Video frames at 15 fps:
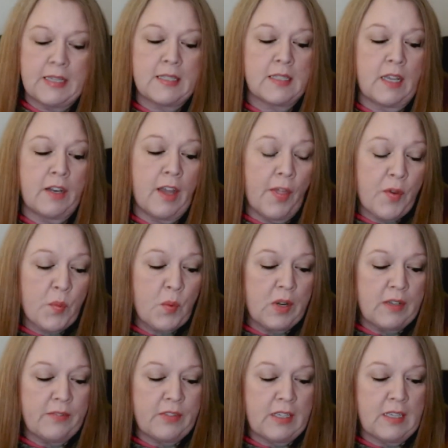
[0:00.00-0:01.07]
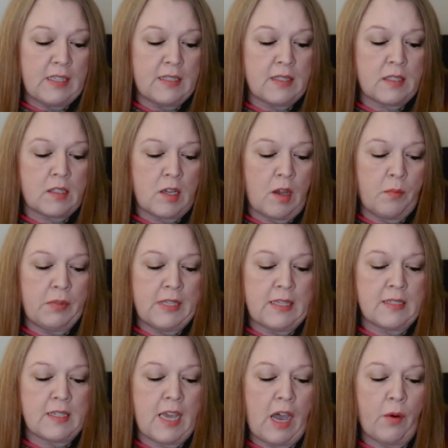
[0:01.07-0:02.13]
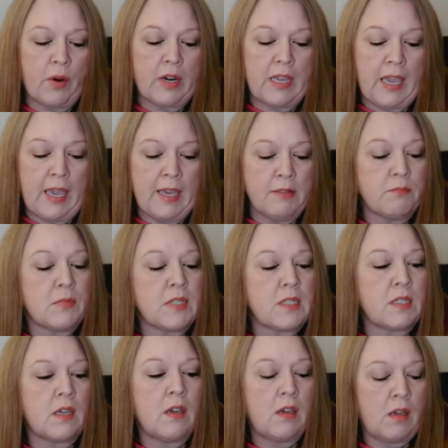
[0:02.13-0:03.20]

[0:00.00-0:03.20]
is another one of these tumbling tower games.